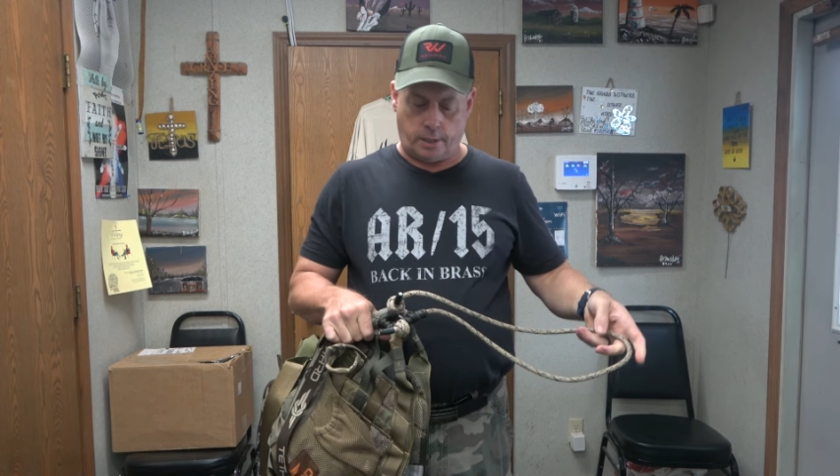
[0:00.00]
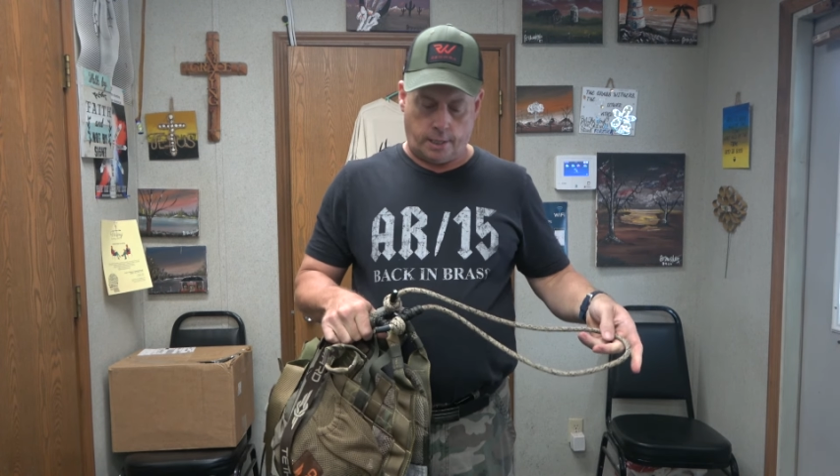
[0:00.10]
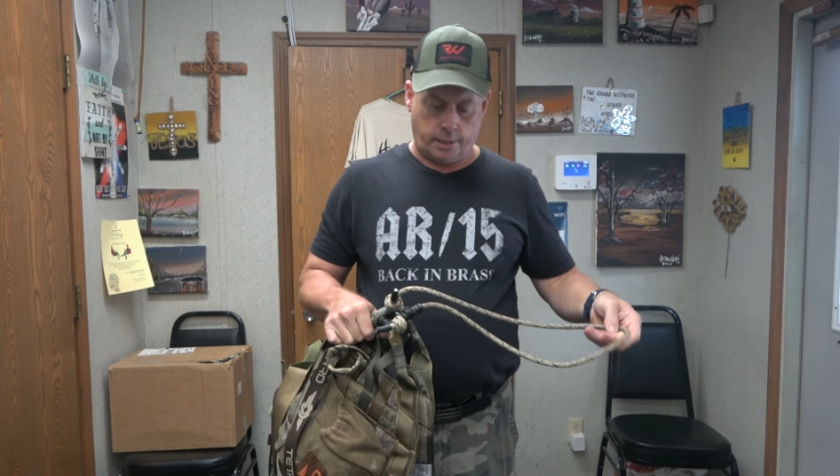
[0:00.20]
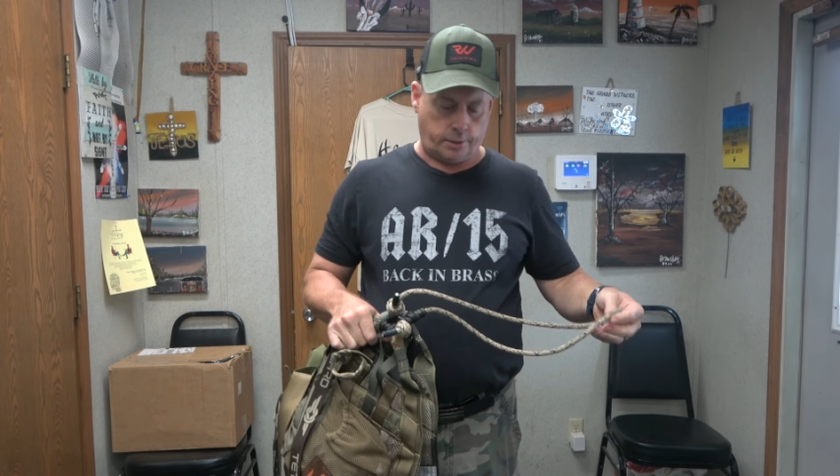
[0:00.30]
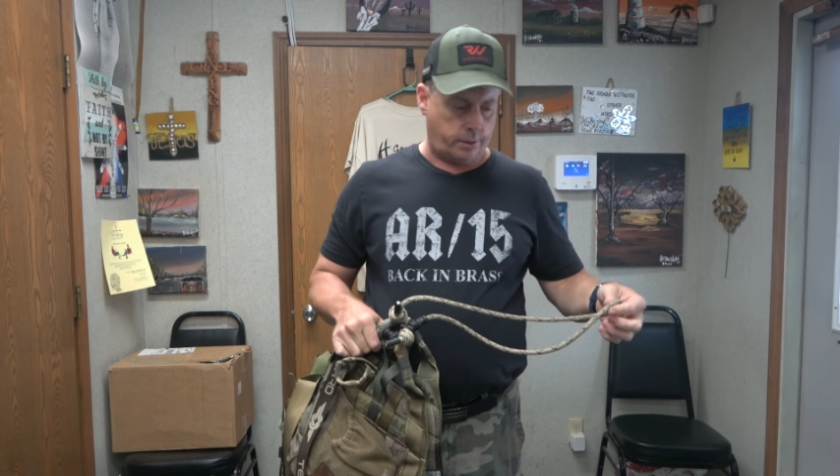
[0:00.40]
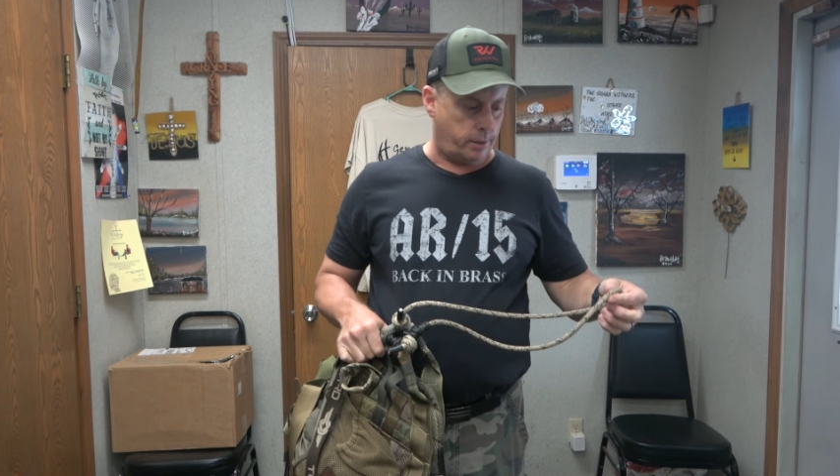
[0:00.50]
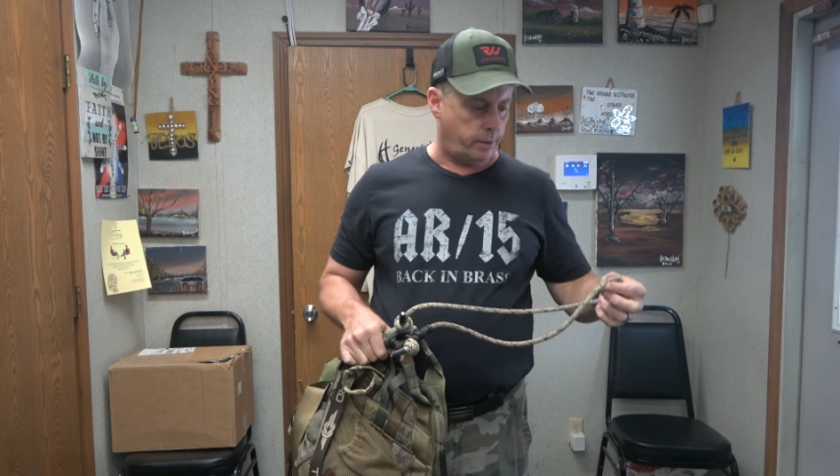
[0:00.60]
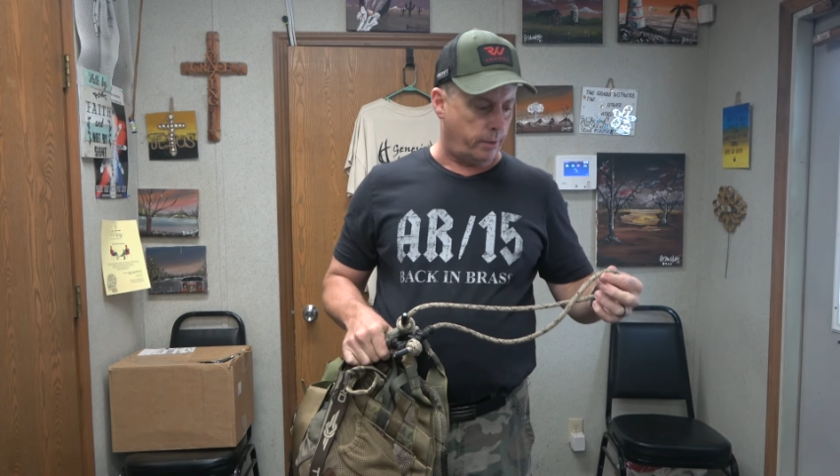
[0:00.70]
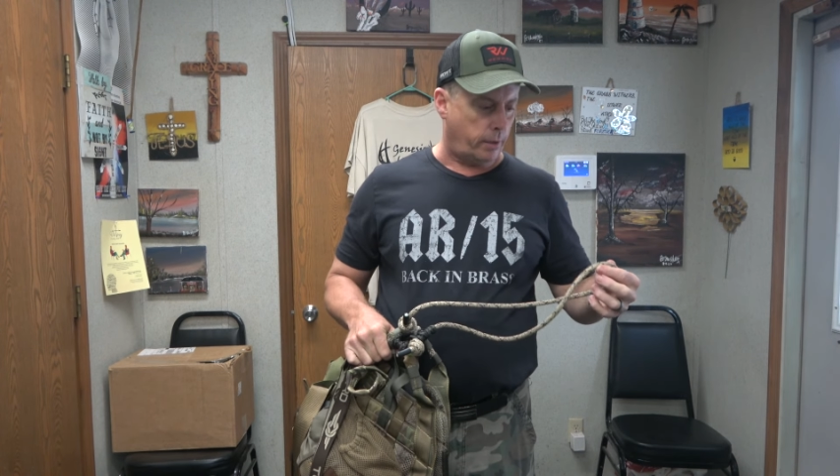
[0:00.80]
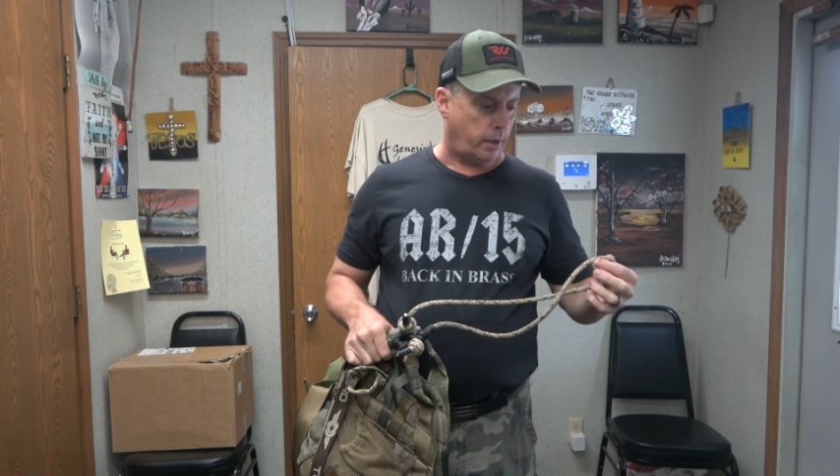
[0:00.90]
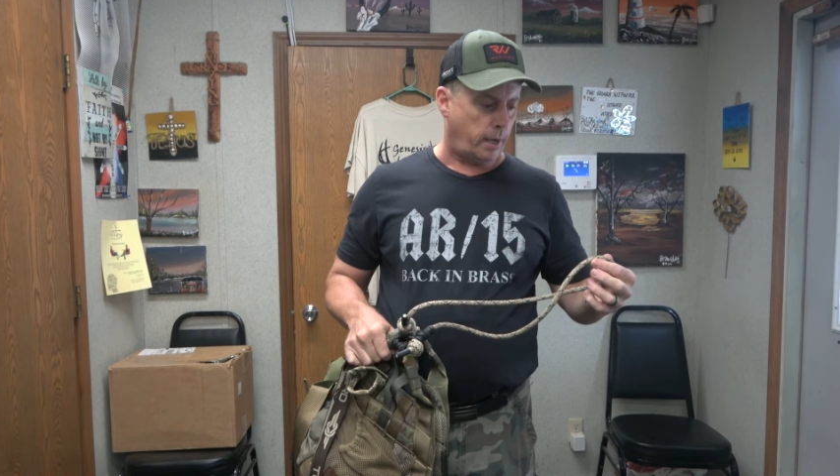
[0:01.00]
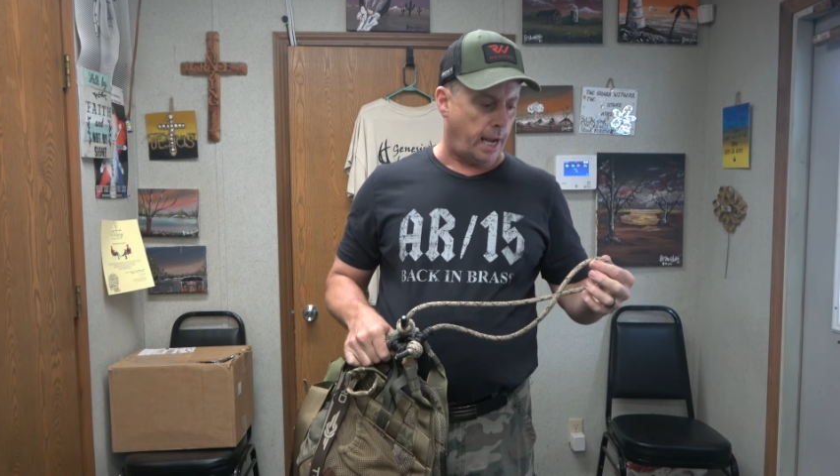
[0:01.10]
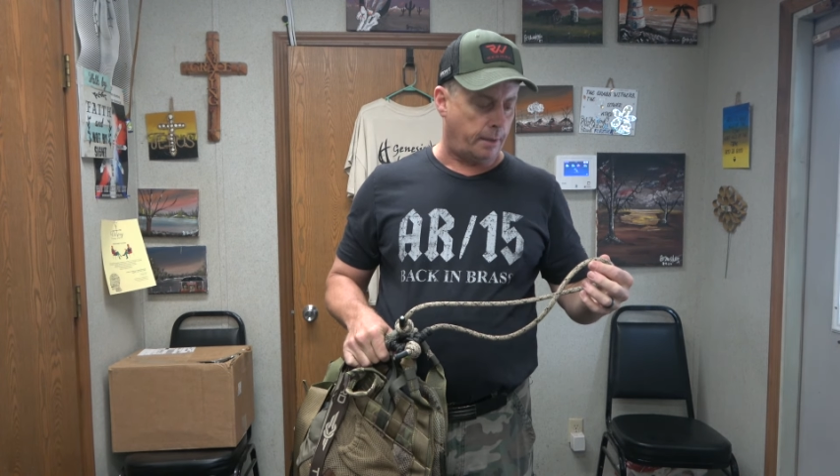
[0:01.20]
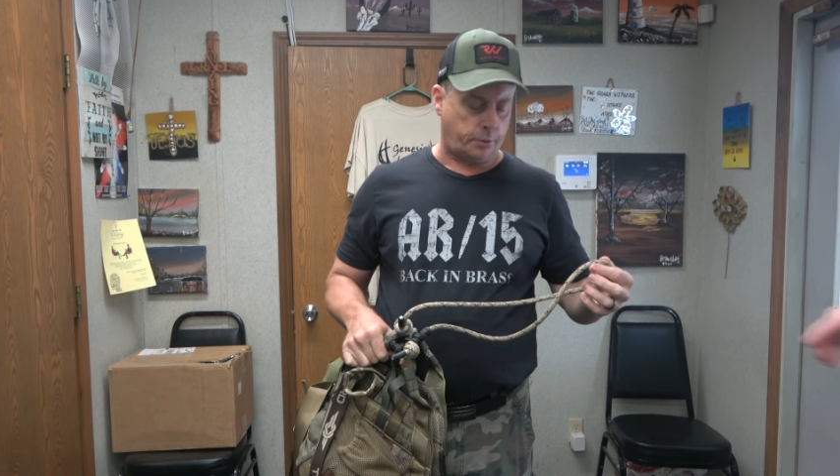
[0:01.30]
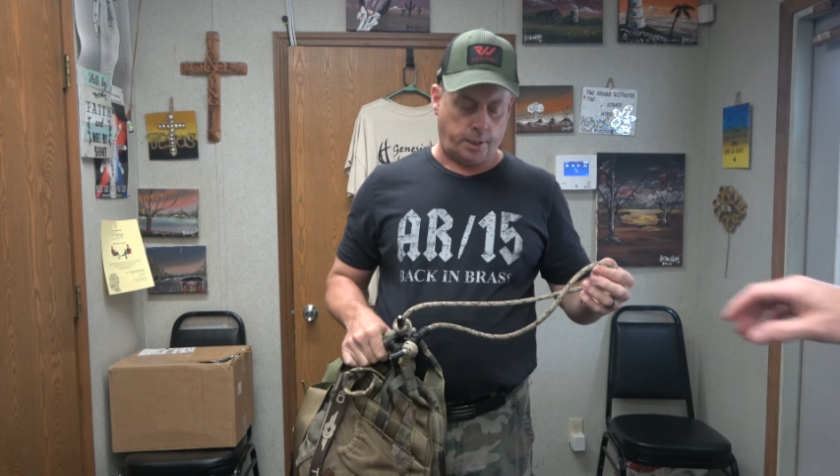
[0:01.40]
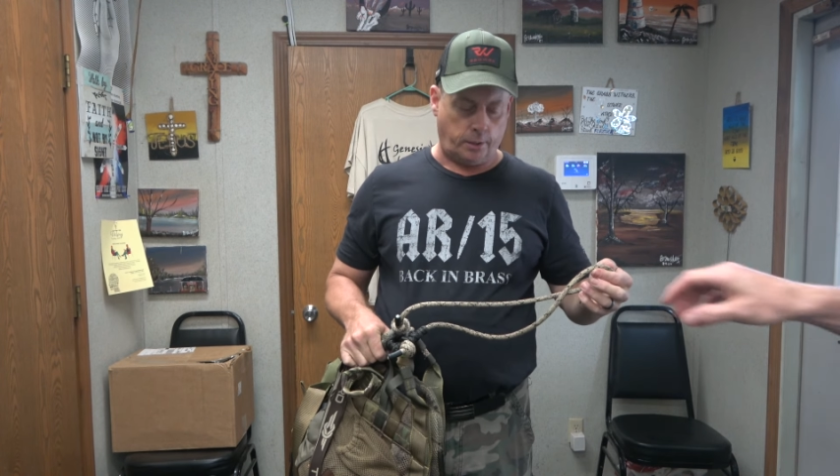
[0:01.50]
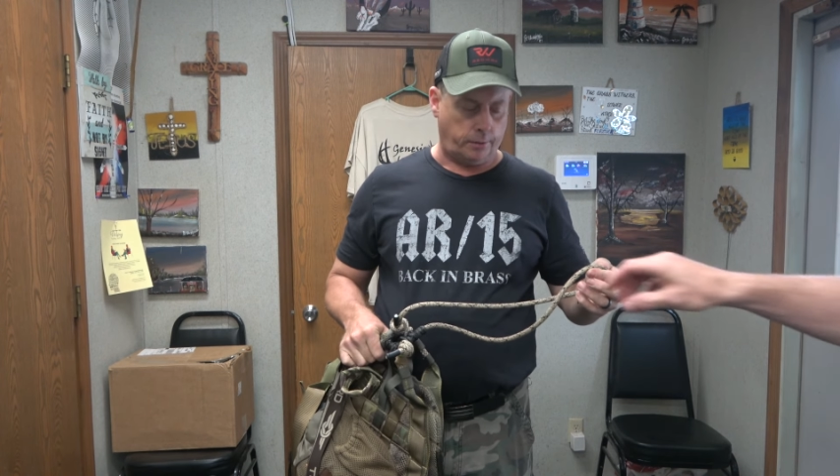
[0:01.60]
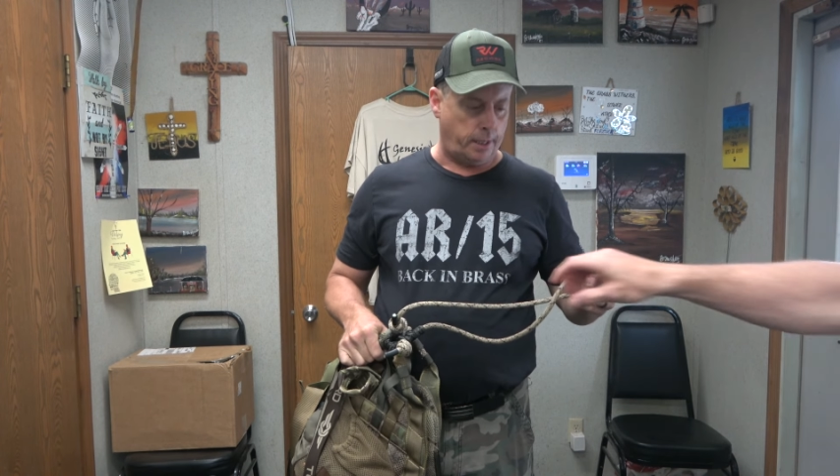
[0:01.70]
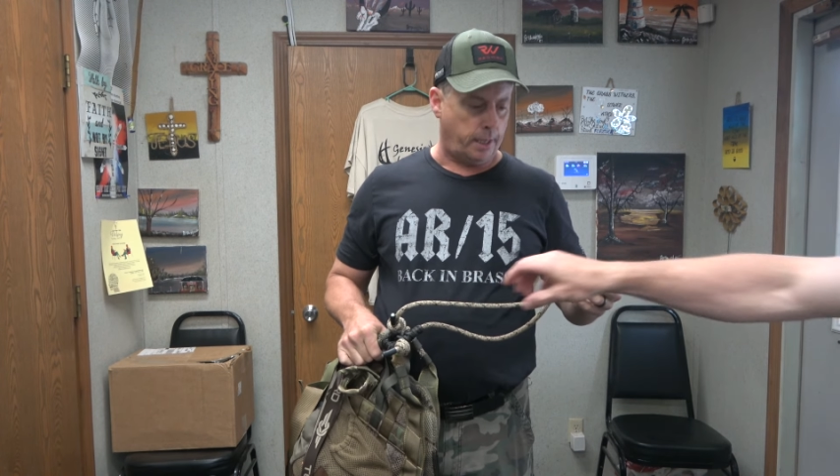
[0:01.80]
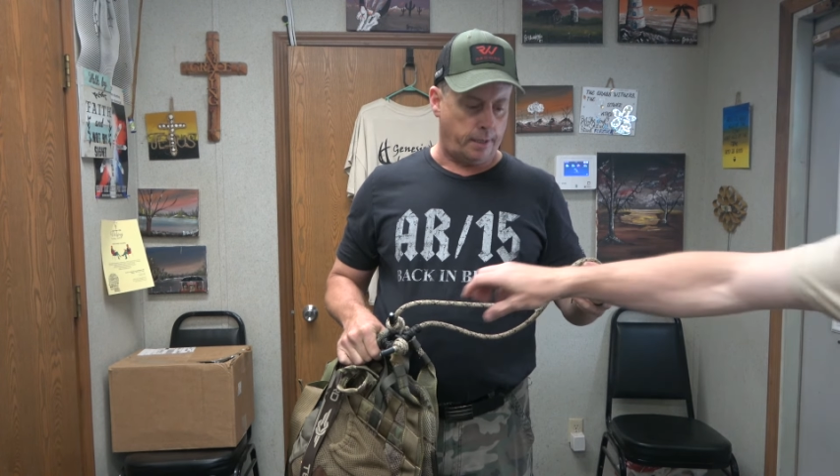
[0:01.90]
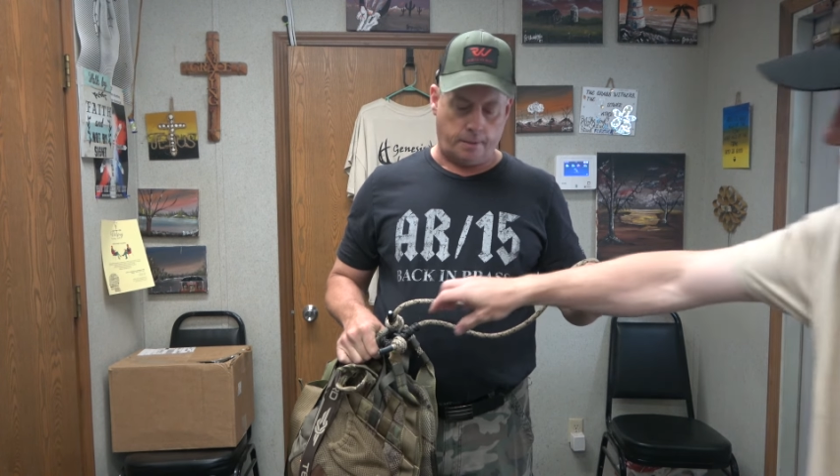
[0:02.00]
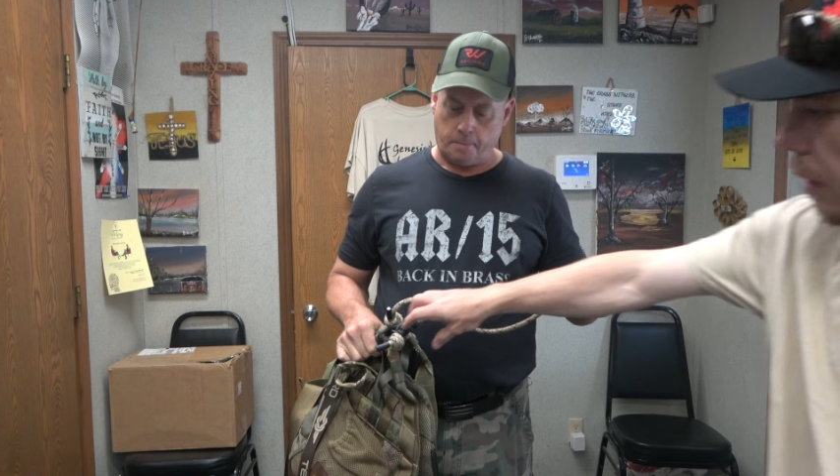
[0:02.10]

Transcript: as the Amsteel did. It